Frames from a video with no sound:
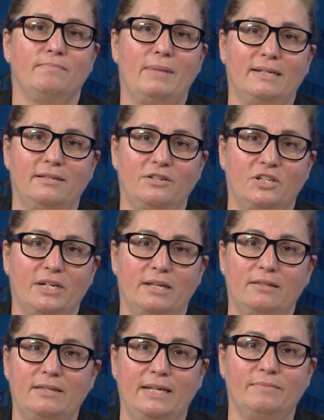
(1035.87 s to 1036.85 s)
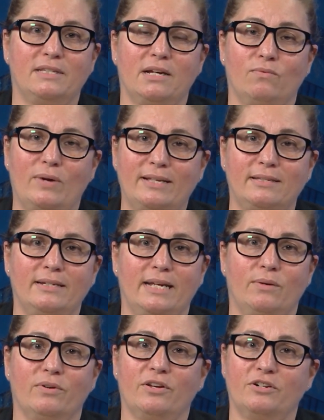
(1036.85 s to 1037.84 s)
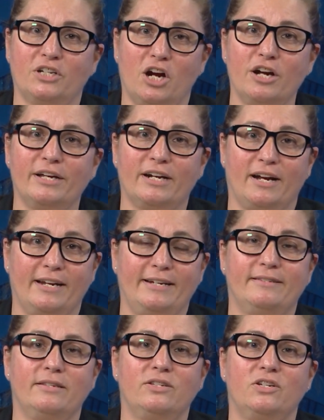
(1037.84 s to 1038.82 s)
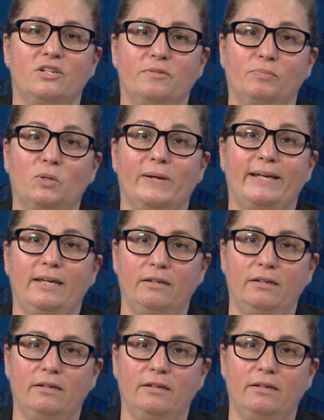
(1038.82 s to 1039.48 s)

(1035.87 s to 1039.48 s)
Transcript: messaging and themes that resonate with our target audiences to deploying